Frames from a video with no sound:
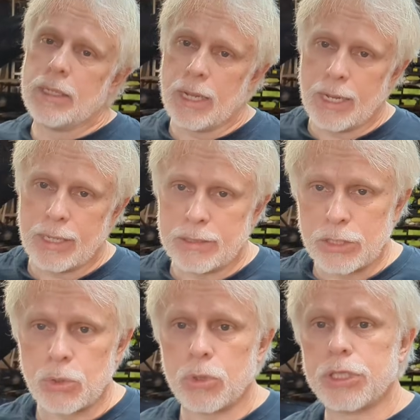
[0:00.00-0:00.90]
and
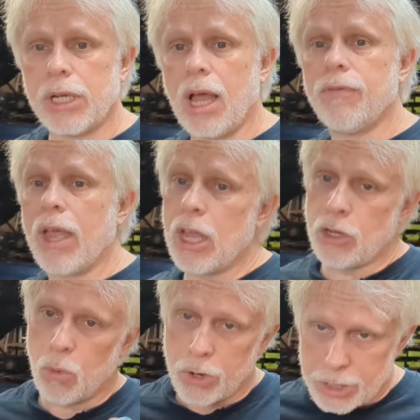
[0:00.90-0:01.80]
this sort of stuff, and
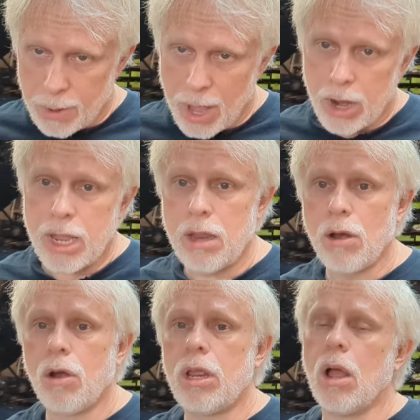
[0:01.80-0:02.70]
you want it to come out
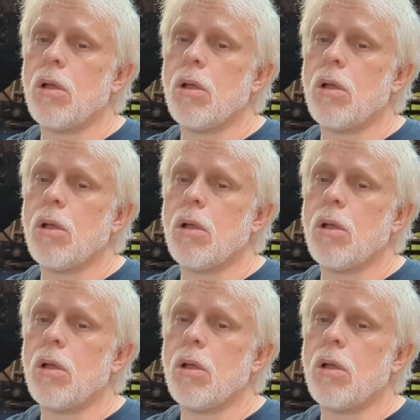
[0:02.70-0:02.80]
here.